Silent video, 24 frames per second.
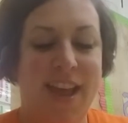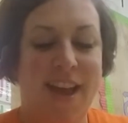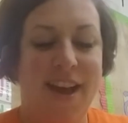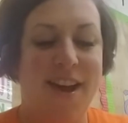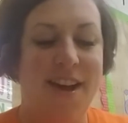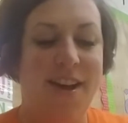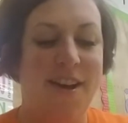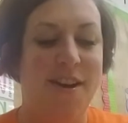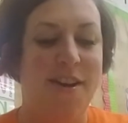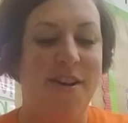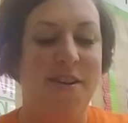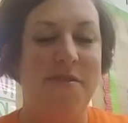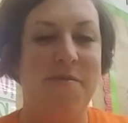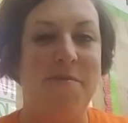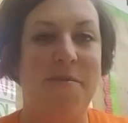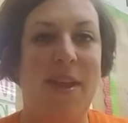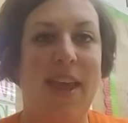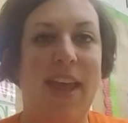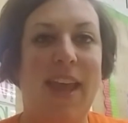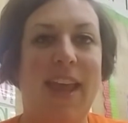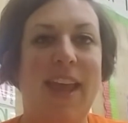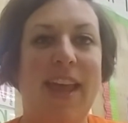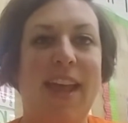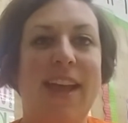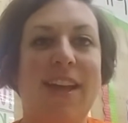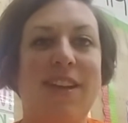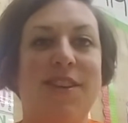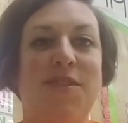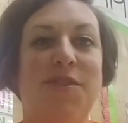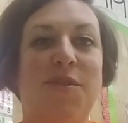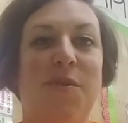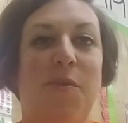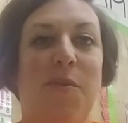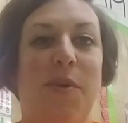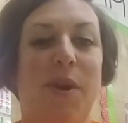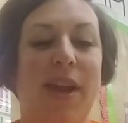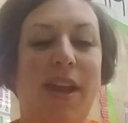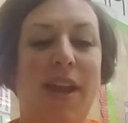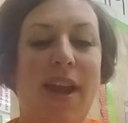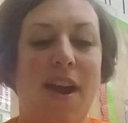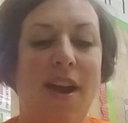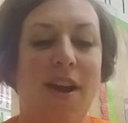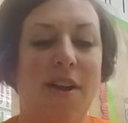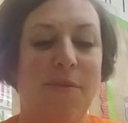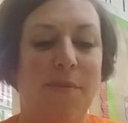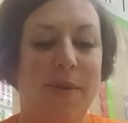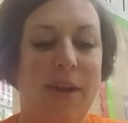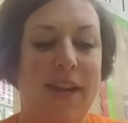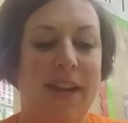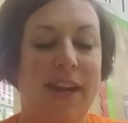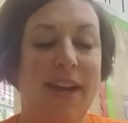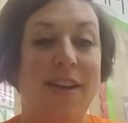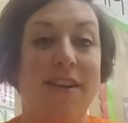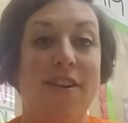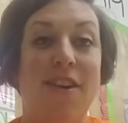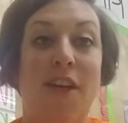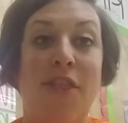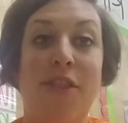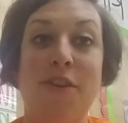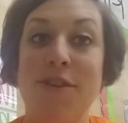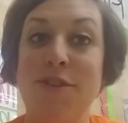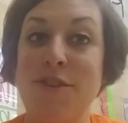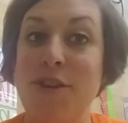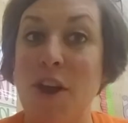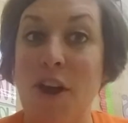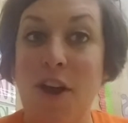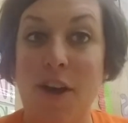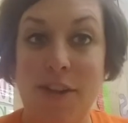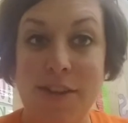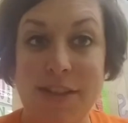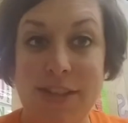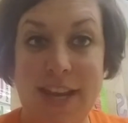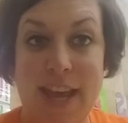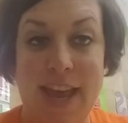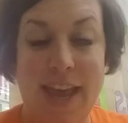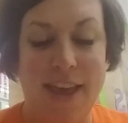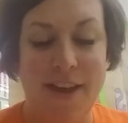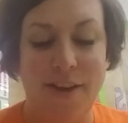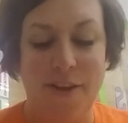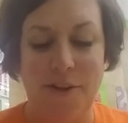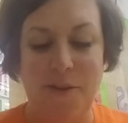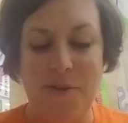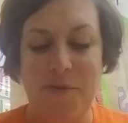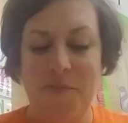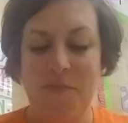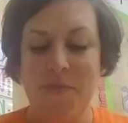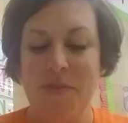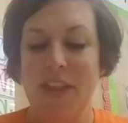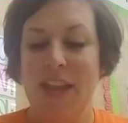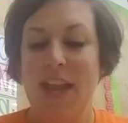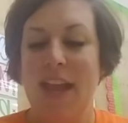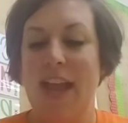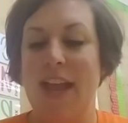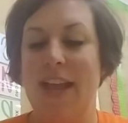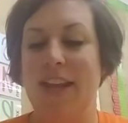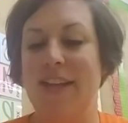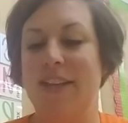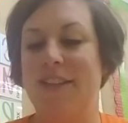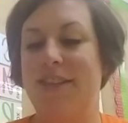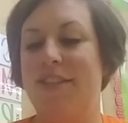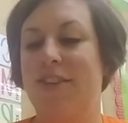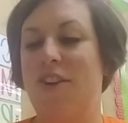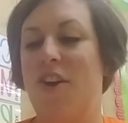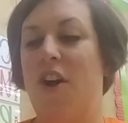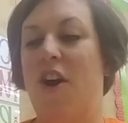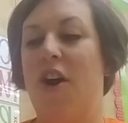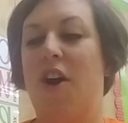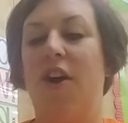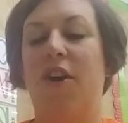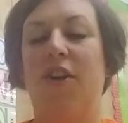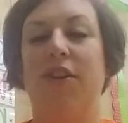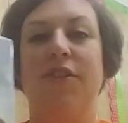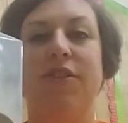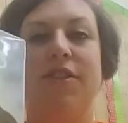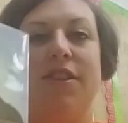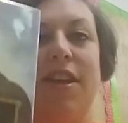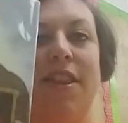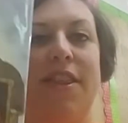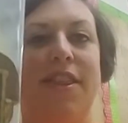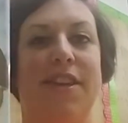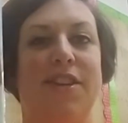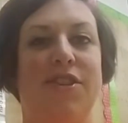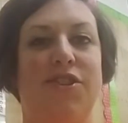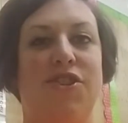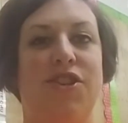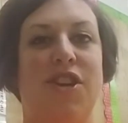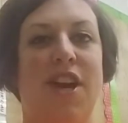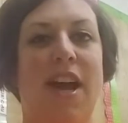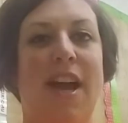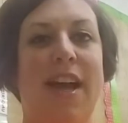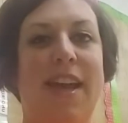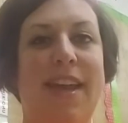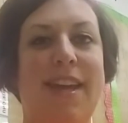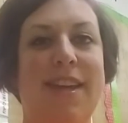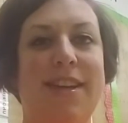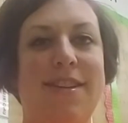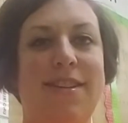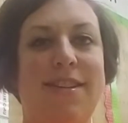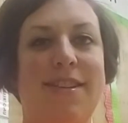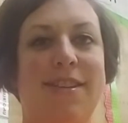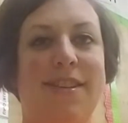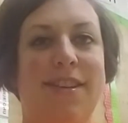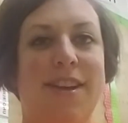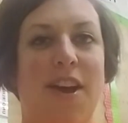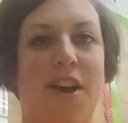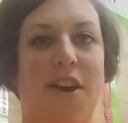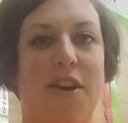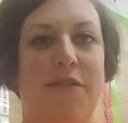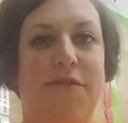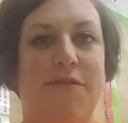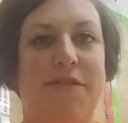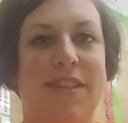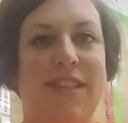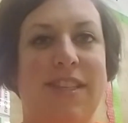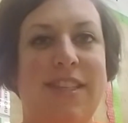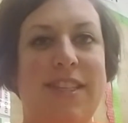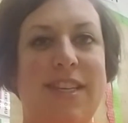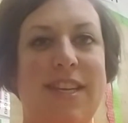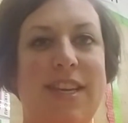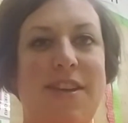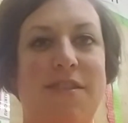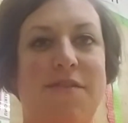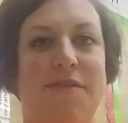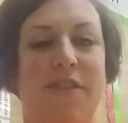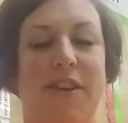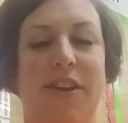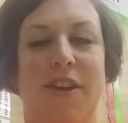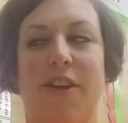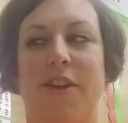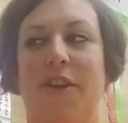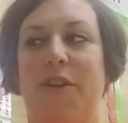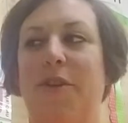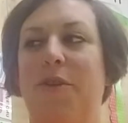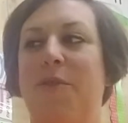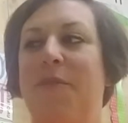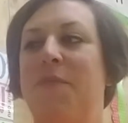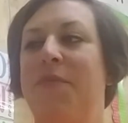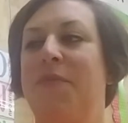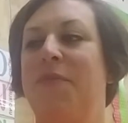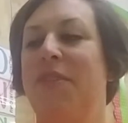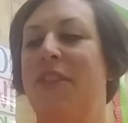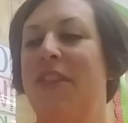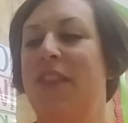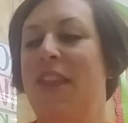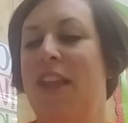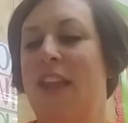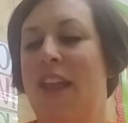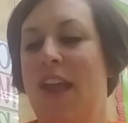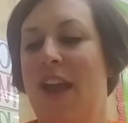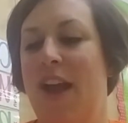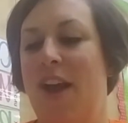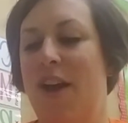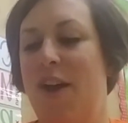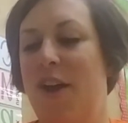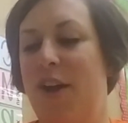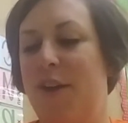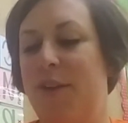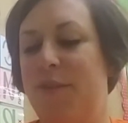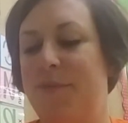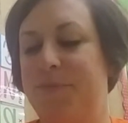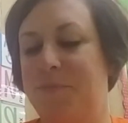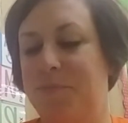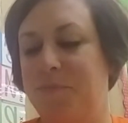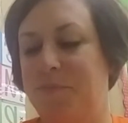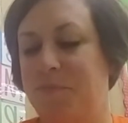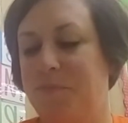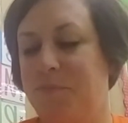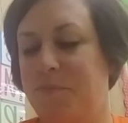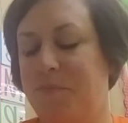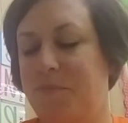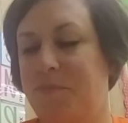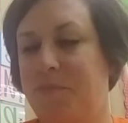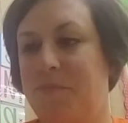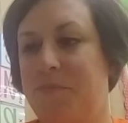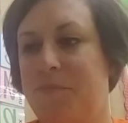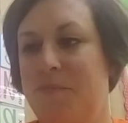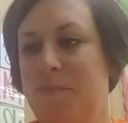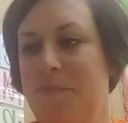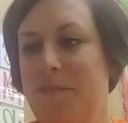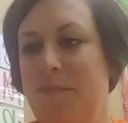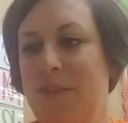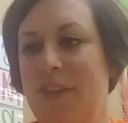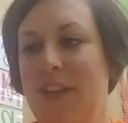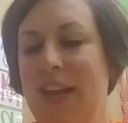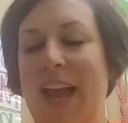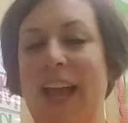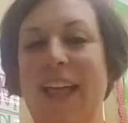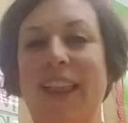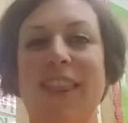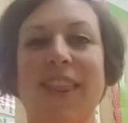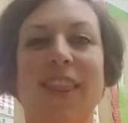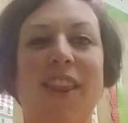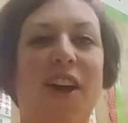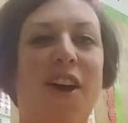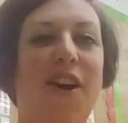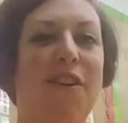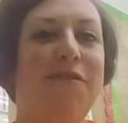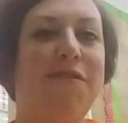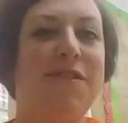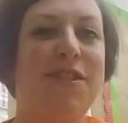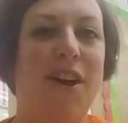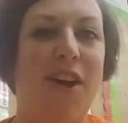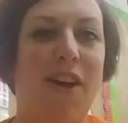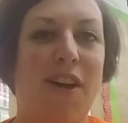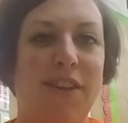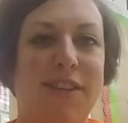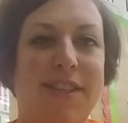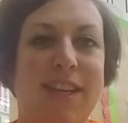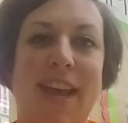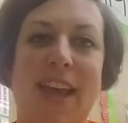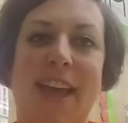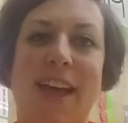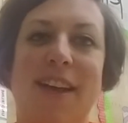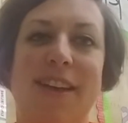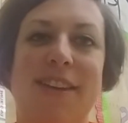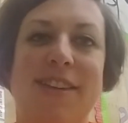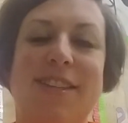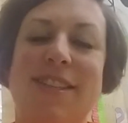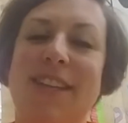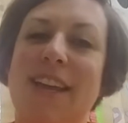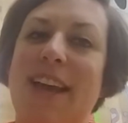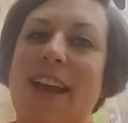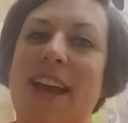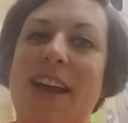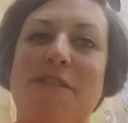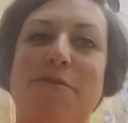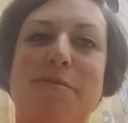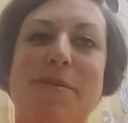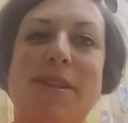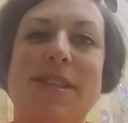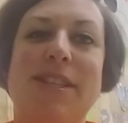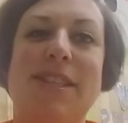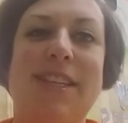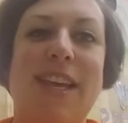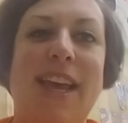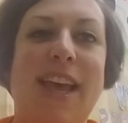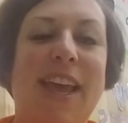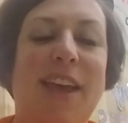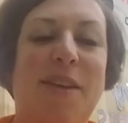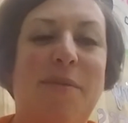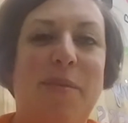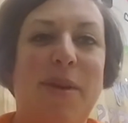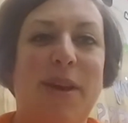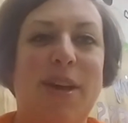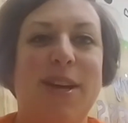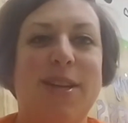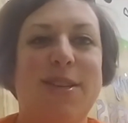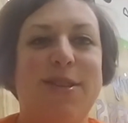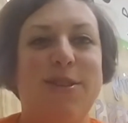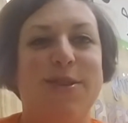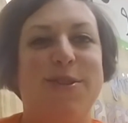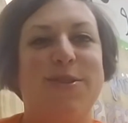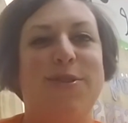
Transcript: and we are reading another tall tale, and it's called The Giant of Seaville. I love tall tales, like I've been saying, because there's